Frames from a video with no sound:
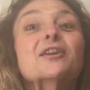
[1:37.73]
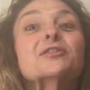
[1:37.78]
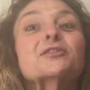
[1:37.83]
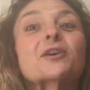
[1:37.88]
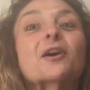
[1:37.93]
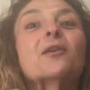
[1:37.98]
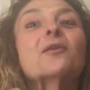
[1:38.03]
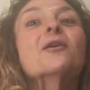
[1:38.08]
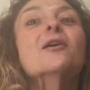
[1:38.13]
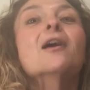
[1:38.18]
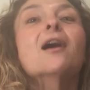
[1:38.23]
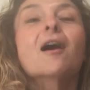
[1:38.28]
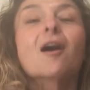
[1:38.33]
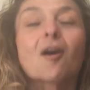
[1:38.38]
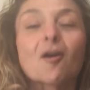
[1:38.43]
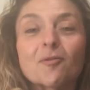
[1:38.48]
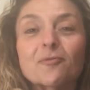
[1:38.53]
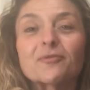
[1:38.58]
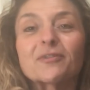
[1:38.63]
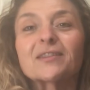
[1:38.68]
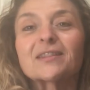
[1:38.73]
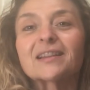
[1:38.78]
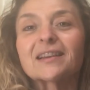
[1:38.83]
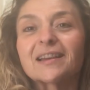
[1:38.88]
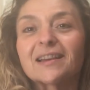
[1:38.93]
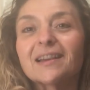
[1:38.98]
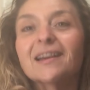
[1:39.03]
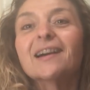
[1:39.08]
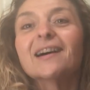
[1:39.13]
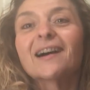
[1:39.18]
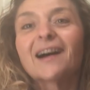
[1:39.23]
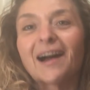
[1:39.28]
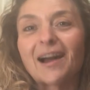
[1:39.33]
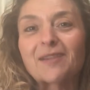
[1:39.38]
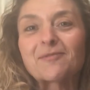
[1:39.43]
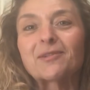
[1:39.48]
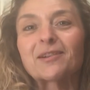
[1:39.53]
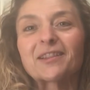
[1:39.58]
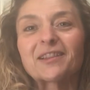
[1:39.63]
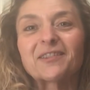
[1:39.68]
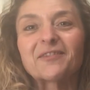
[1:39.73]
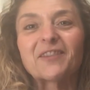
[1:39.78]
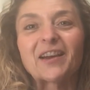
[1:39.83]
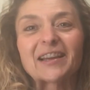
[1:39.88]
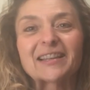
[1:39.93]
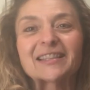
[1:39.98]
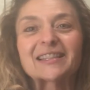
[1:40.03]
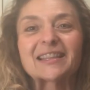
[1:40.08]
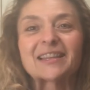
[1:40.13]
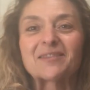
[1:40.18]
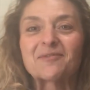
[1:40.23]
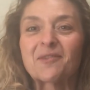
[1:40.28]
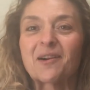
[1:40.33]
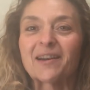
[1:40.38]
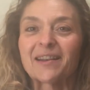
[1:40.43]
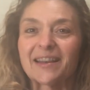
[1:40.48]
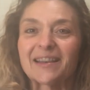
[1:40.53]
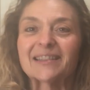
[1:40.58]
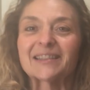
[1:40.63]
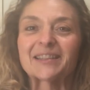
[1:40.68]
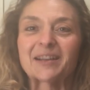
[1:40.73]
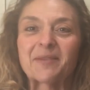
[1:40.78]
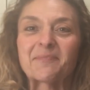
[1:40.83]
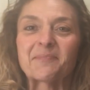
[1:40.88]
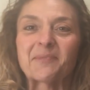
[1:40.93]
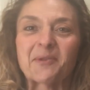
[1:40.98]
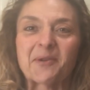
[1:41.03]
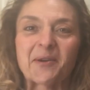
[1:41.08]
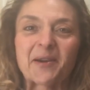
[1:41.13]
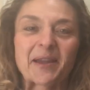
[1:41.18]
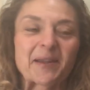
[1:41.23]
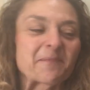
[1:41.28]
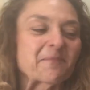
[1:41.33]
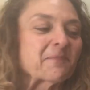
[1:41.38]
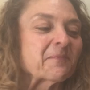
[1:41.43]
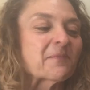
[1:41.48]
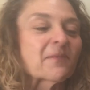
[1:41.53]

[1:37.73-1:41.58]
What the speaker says: So hopefully I will invest in one at some point.